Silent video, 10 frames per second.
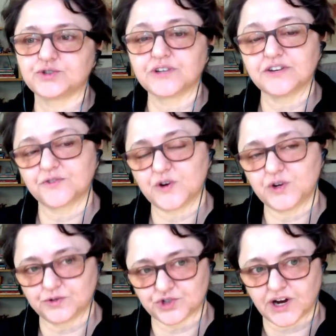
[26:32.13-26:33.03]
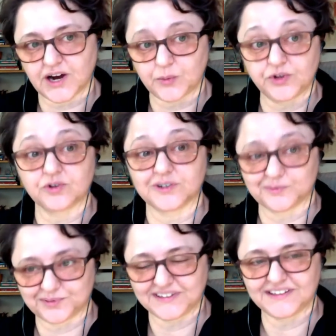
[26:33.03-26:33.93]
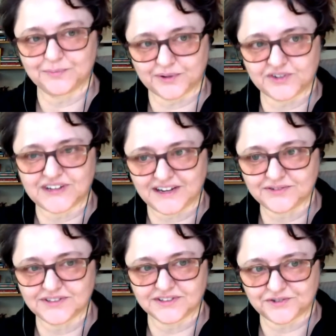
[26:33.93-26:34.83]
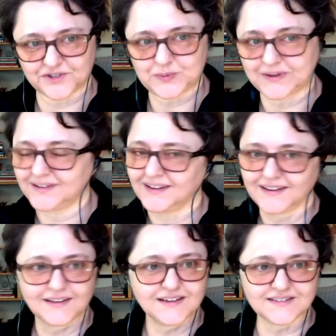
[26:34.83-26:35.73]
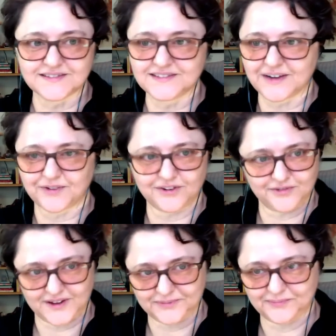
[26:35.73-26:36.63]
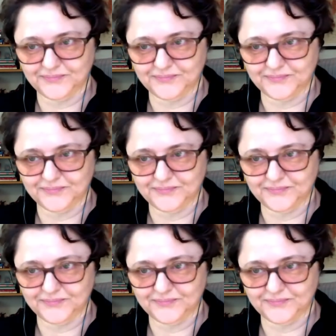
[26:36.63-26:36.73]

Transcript: looking for a new job when you're completely burnt out and crispy is never fun.